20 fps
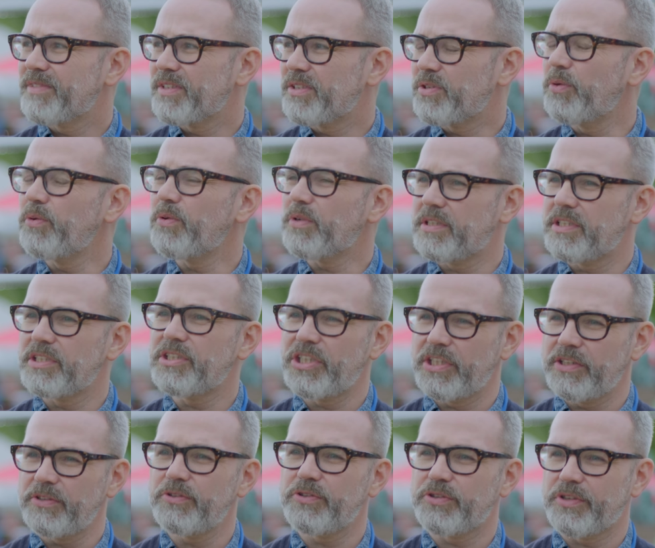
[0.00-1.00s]
talk to
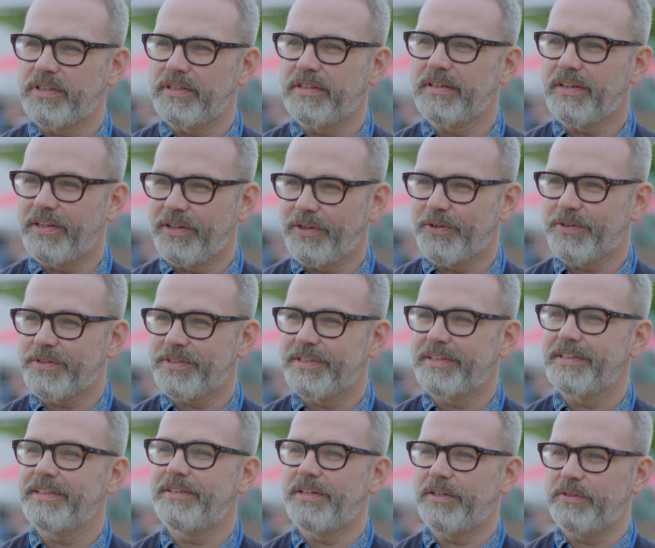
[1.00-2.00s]
children a lot.
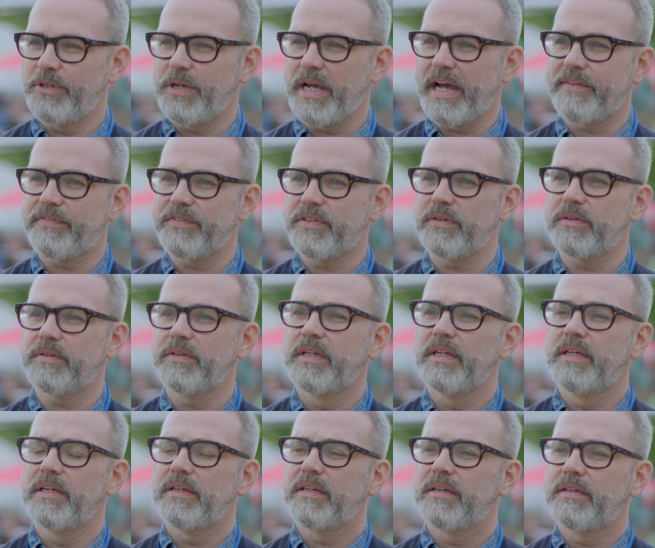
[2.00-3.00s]
You know, you have to
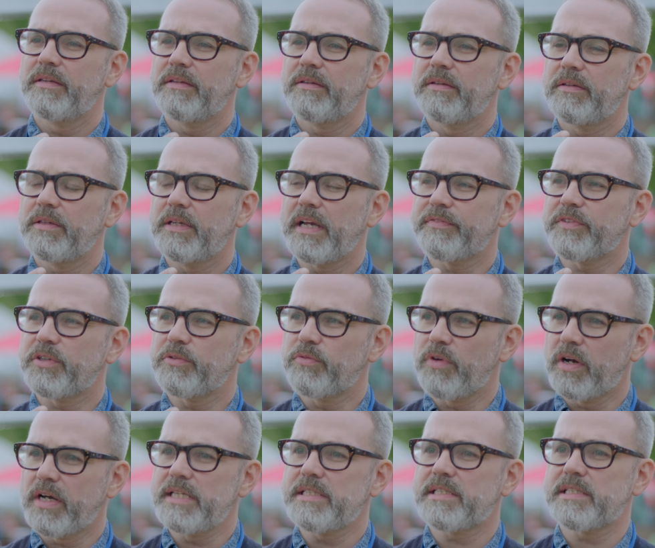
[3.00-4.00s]

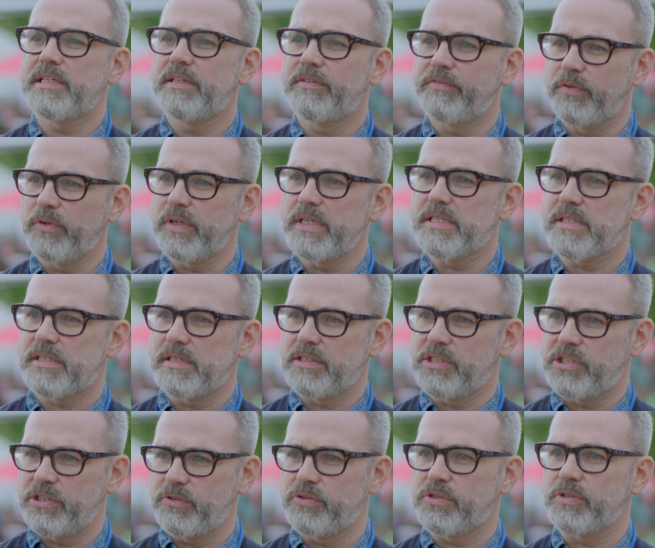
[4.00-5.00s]
write in a voice that
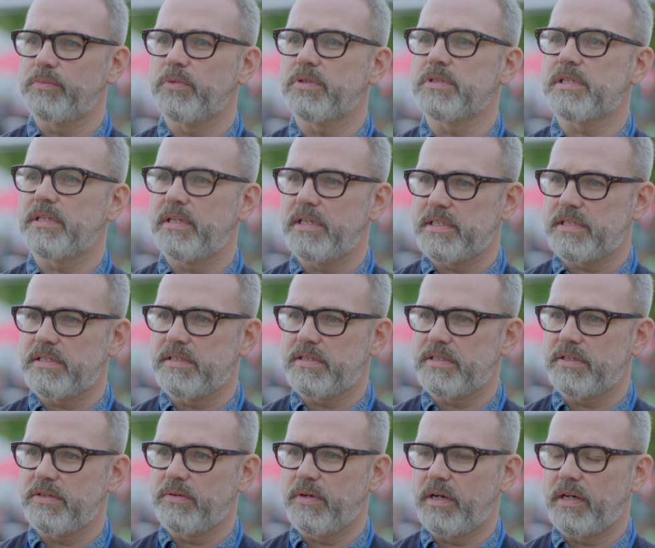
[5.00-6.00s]
children want to listen
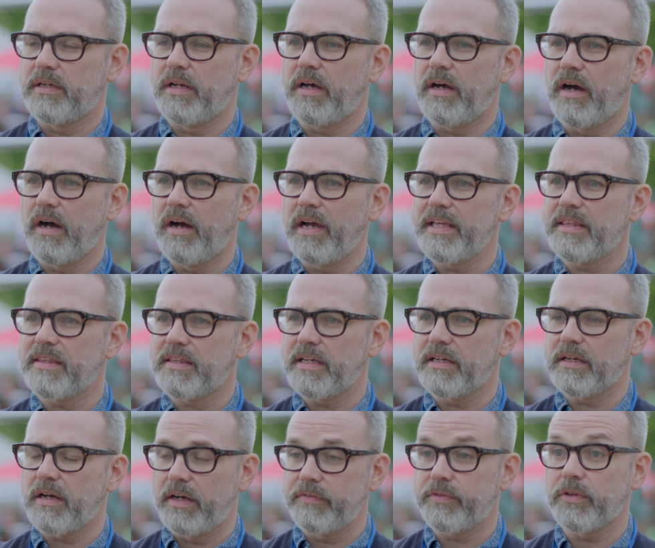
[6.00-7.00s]
to. And I
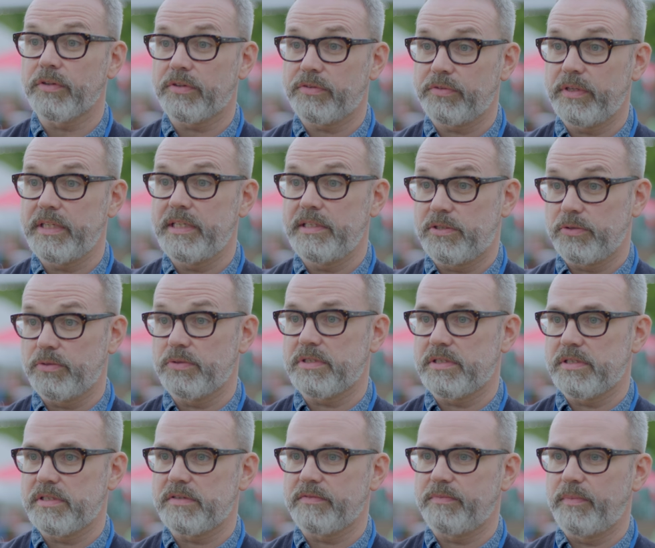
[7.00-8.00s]
think, I've got three
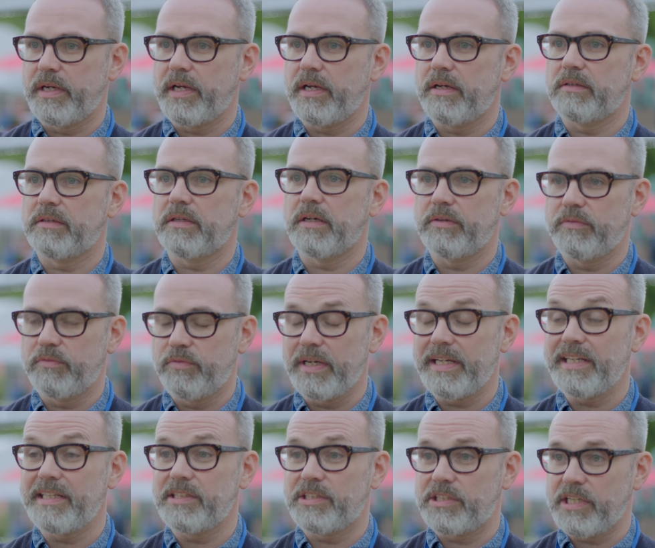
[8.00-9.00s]
daughters of my own, and I
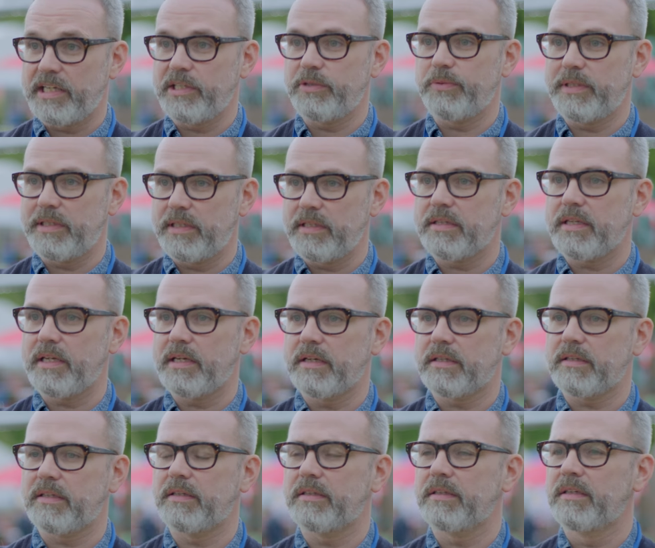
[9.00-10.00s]
really genuinely
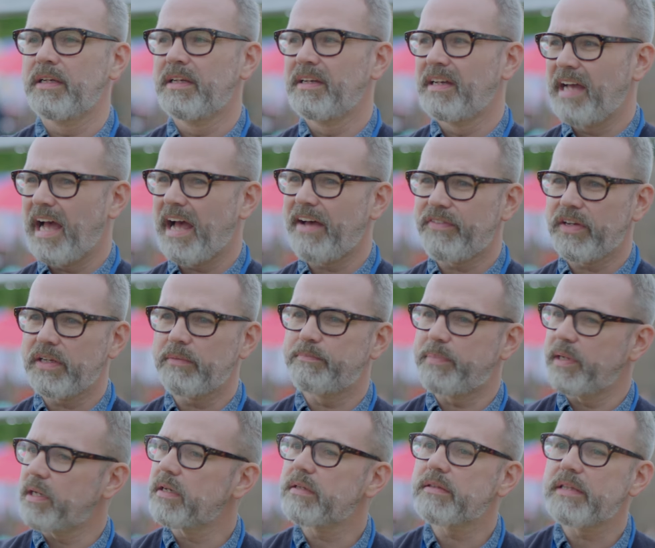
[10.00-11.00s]
think that having
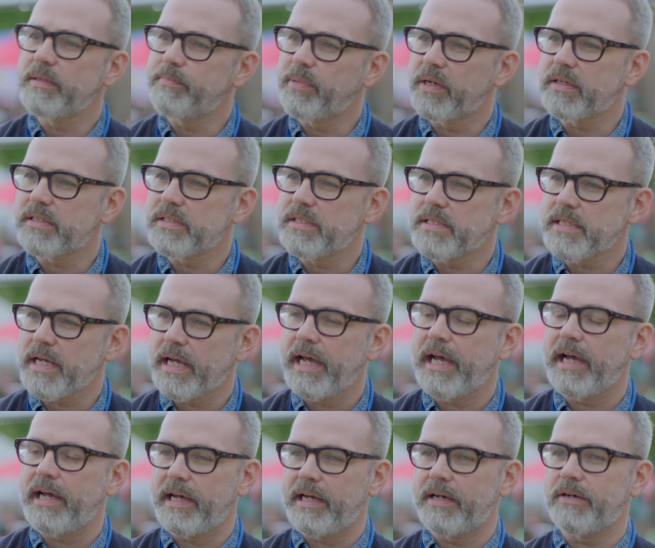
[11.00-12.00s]
birthday parties at
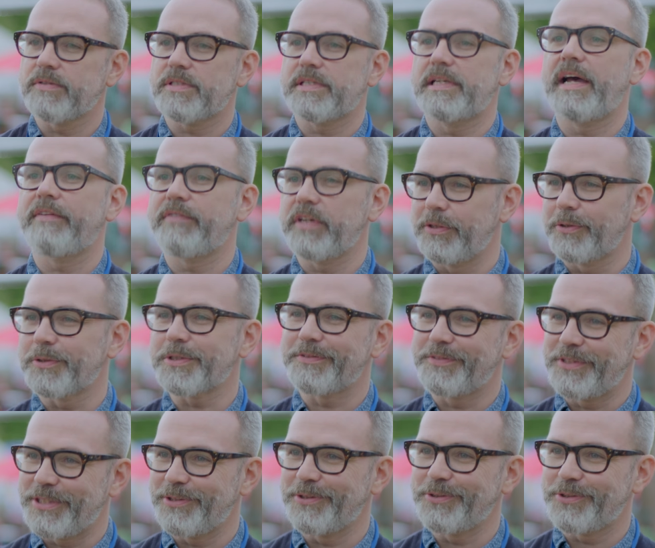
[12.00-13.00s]
our house and having lots
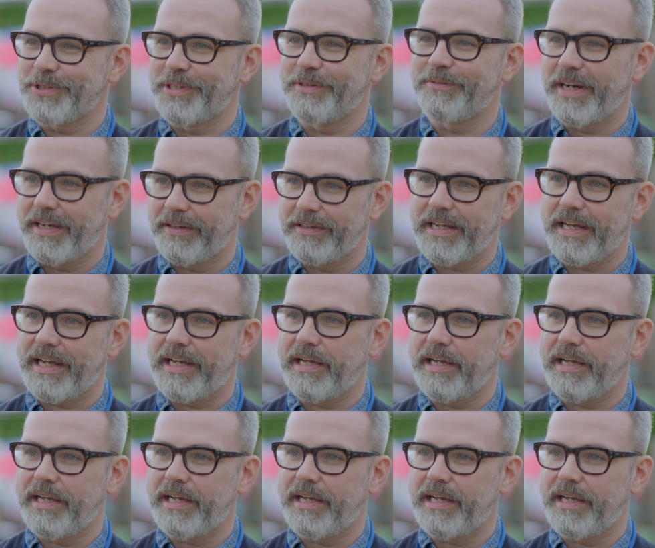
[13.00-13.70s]
of children around our